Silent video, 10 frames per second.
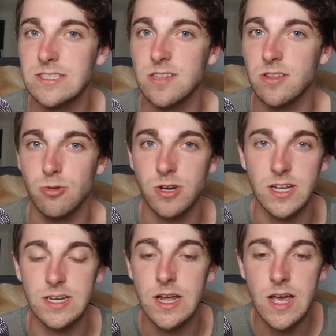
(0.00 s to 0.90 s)
in Southern
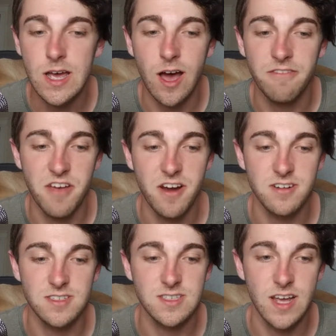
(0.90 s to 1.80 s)
Oregon
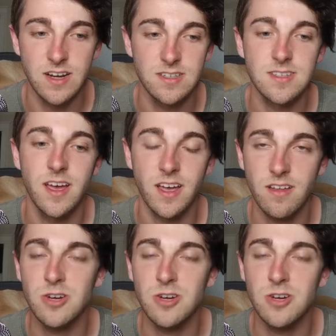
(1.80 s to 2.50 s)
affairs and is like,